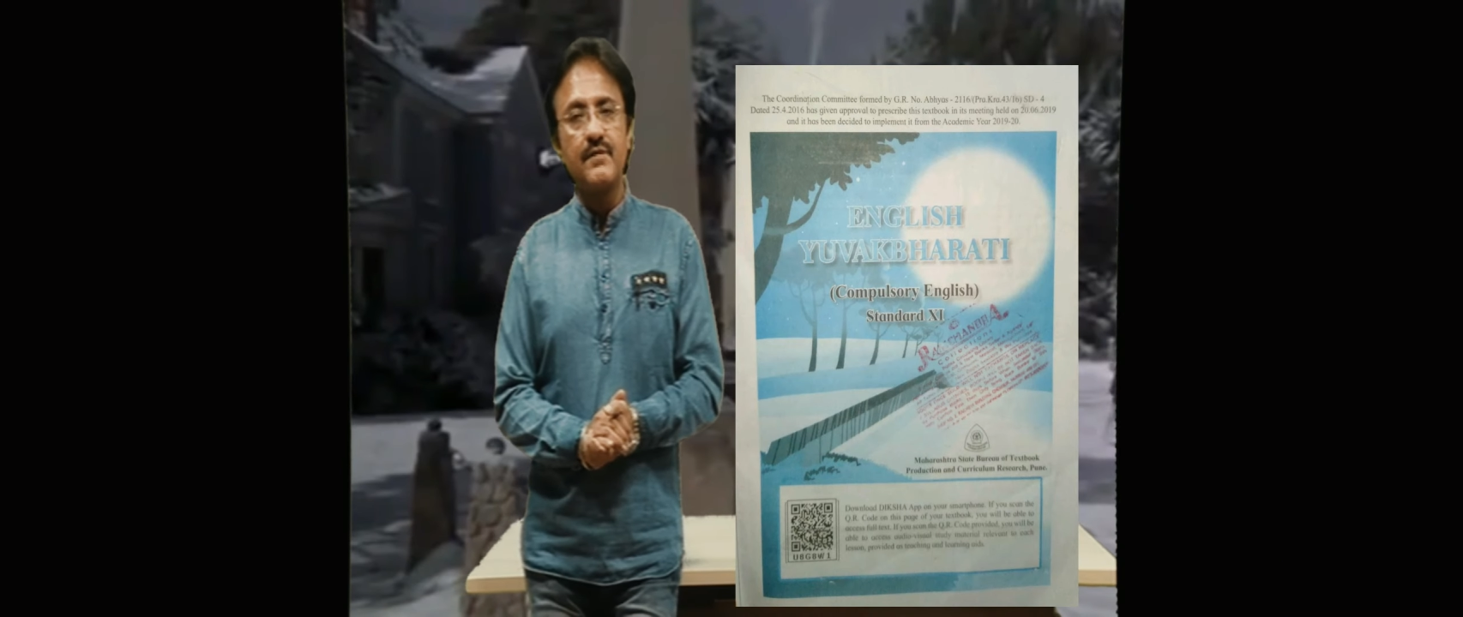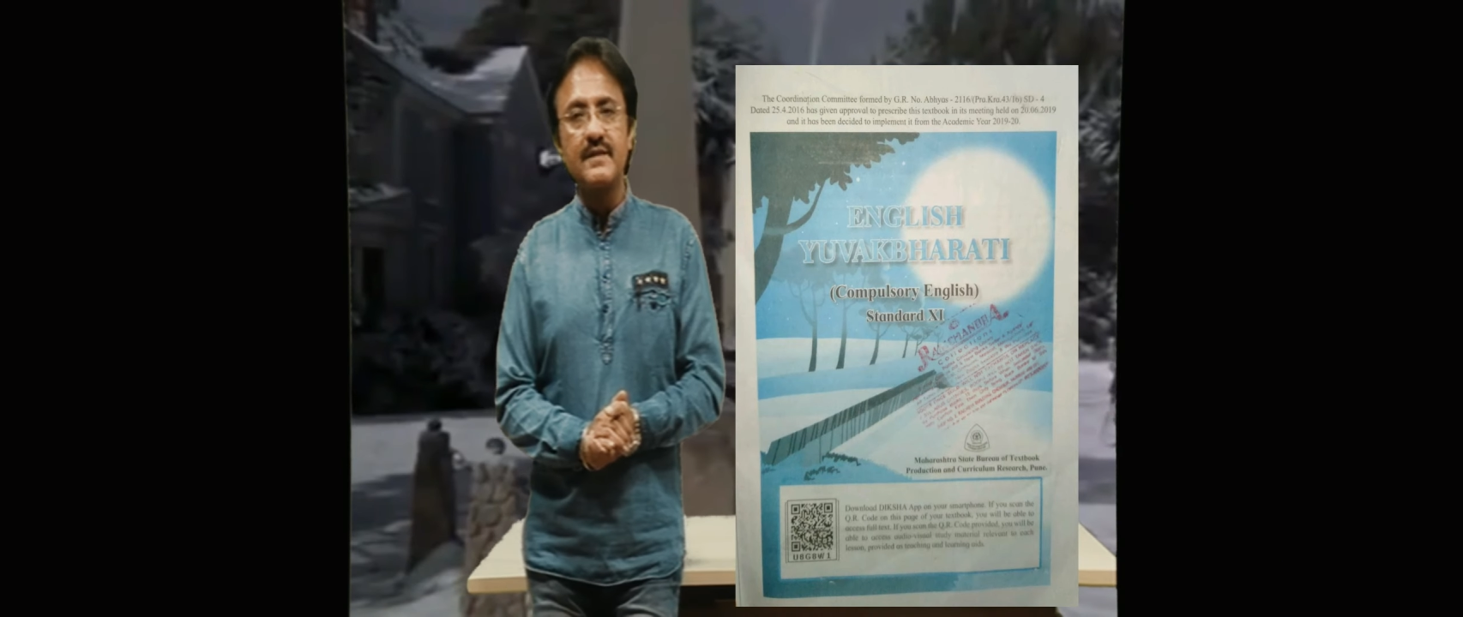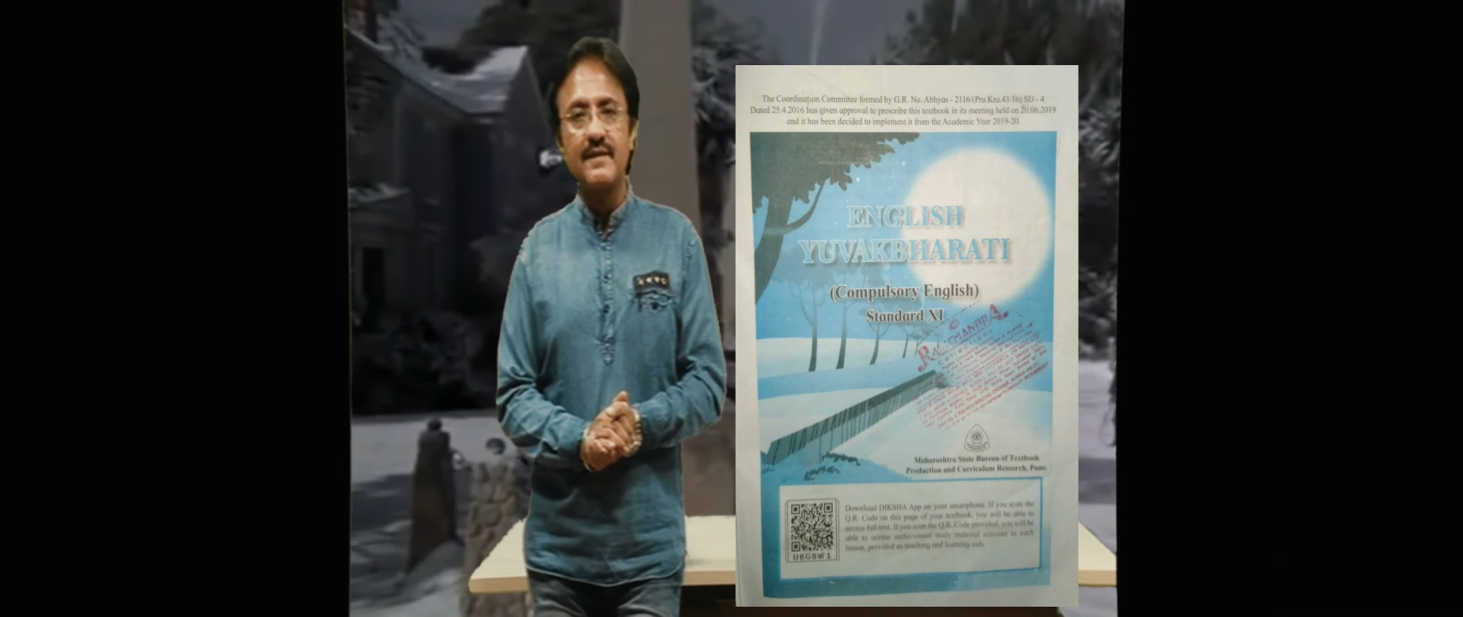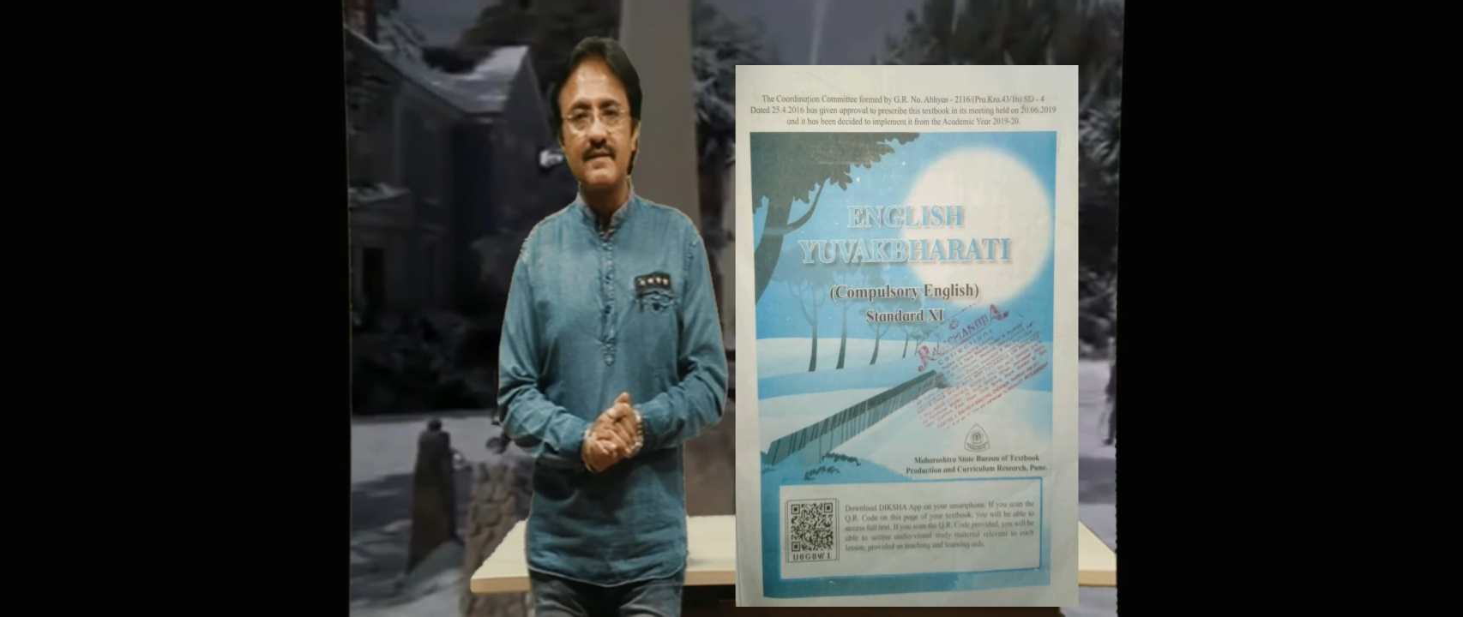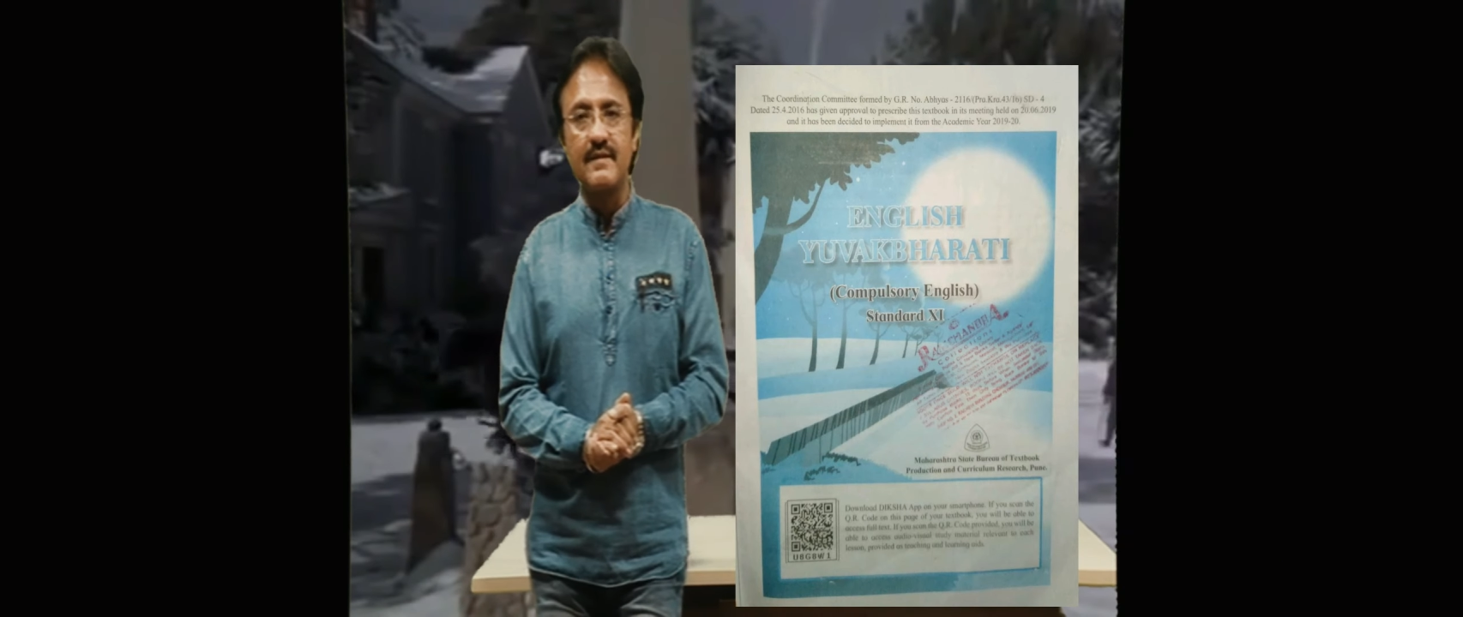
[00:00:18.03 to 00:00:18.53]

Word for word: with our